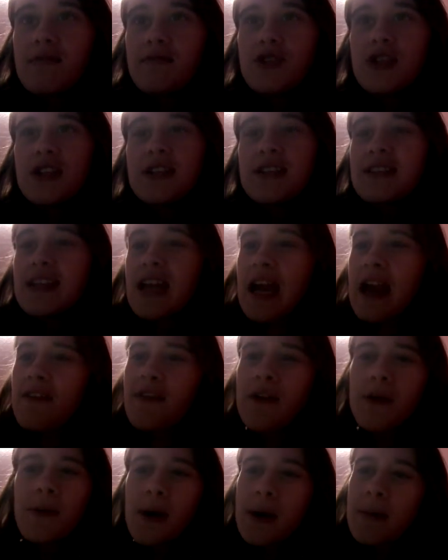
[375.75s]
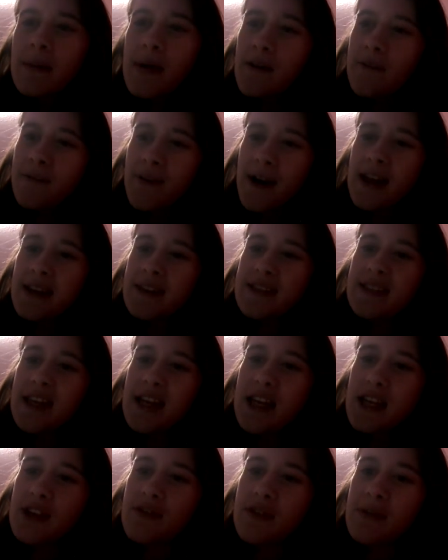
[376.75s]
just every one of my friends,
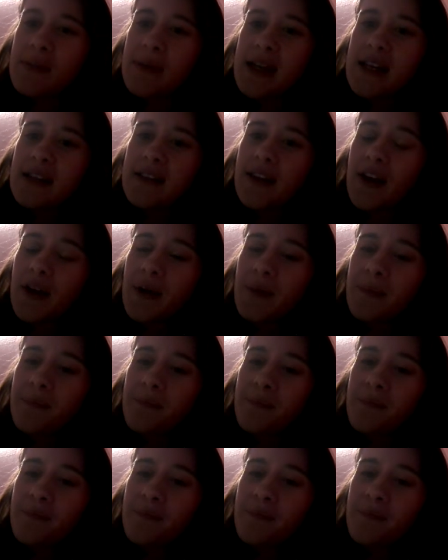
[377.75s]
thank you for being there.